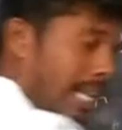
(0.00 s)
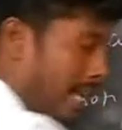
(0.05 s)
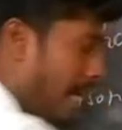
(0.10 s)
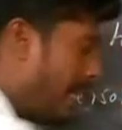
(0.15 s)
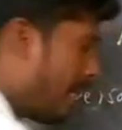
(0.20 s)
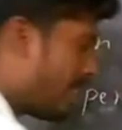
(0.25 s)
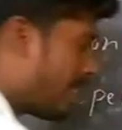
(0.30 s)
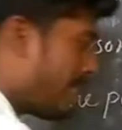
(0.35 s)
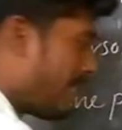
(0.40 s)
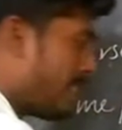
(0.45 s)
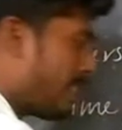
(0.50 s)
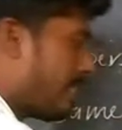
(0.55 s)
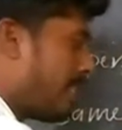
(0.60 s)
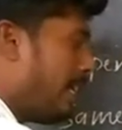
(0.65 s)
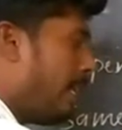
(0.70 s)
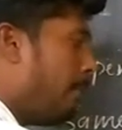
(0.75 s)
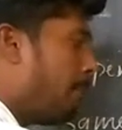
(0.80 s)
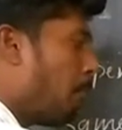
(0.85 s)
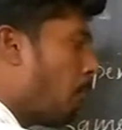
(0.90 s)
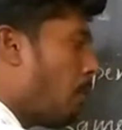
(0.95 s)
is
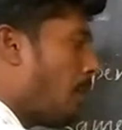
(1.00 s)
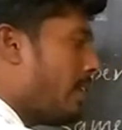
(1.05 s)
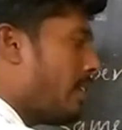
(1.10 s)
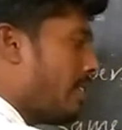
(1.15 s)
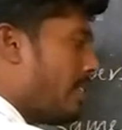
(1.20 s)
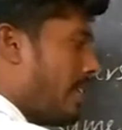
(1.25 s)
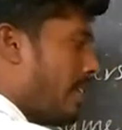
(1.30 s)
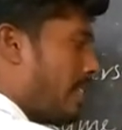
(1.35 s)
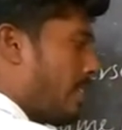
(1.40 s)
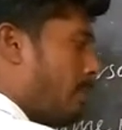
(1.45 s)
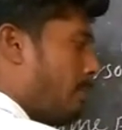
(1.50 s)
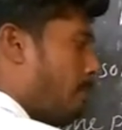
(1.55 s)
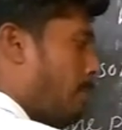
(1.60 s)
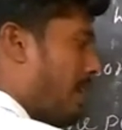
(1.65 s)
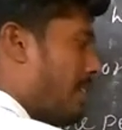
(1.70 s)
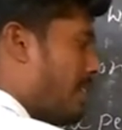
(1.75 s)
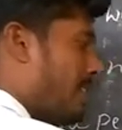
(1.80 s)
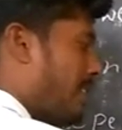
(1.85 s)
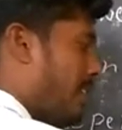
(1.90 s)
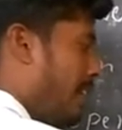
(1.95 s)

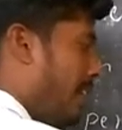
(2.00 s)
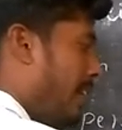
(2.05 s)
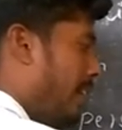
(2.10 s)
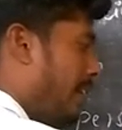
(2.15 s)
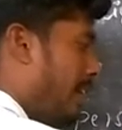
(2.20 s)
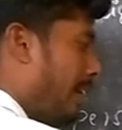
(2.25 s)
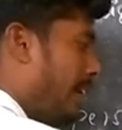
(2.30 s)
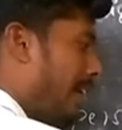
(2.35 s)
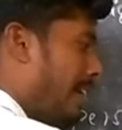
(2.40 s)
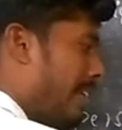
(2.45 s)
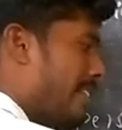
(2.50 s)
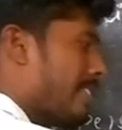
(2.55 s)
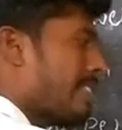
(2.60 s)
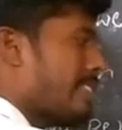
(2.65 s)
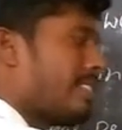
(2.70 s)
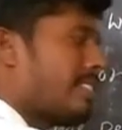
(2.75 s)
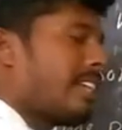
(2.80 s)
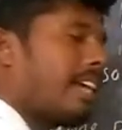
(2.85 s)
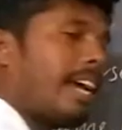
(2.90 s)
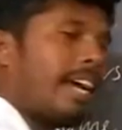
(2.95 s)
16.6% less
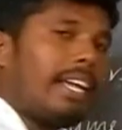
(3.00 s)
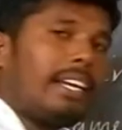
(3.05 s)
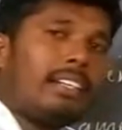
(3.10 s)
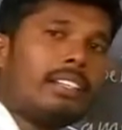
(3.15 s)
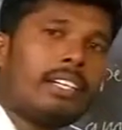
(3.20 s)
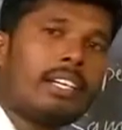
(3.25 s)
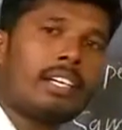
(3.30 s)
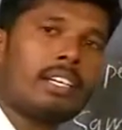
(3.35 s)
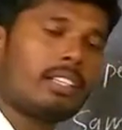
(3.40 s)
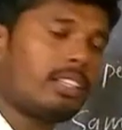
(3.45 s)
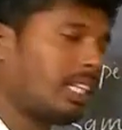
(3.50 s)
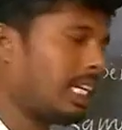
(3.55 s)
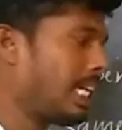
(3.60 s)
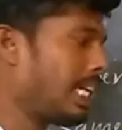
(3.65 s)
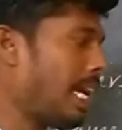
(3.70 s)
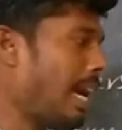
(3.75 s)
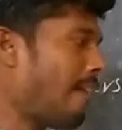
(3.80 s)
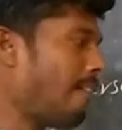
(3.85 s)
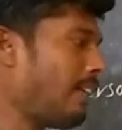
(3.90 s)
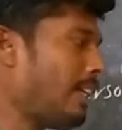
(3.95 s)
than the
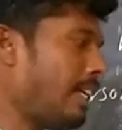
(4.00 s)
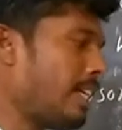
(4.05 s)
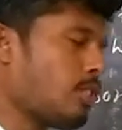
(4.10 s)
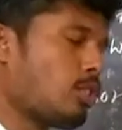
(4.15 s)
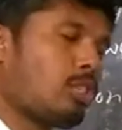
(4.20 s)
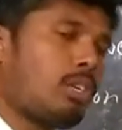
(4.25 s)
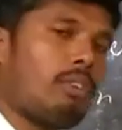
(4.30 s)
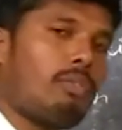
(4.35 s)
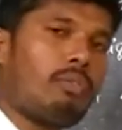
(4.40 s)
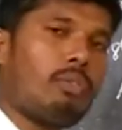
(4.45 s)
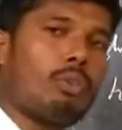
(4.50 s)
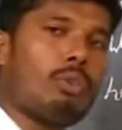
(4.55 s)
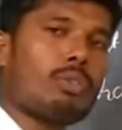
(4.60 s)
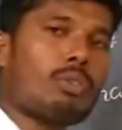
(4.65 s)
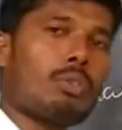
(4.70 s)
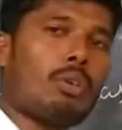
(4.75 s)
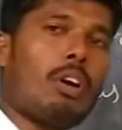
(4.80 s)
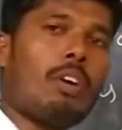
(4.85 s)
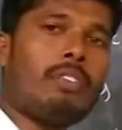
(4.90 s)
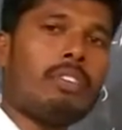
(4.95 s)
gravitational
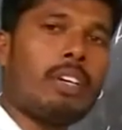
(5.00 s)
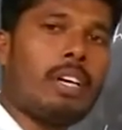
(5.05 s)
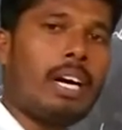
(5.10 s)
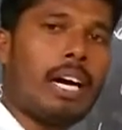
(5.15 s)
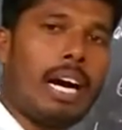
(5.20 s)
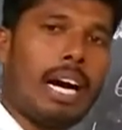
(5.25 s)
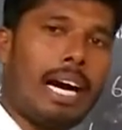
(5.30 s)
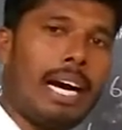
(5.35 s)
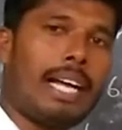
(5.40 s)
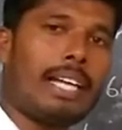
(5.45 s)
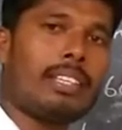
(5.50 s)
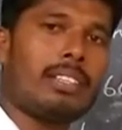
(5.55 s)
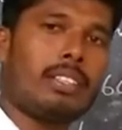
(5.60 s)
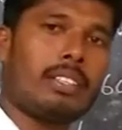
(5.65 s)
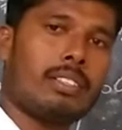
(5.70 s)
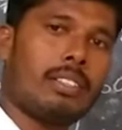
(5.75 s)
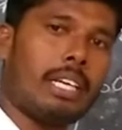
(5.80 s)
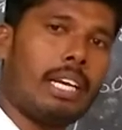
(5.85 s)
force of earth.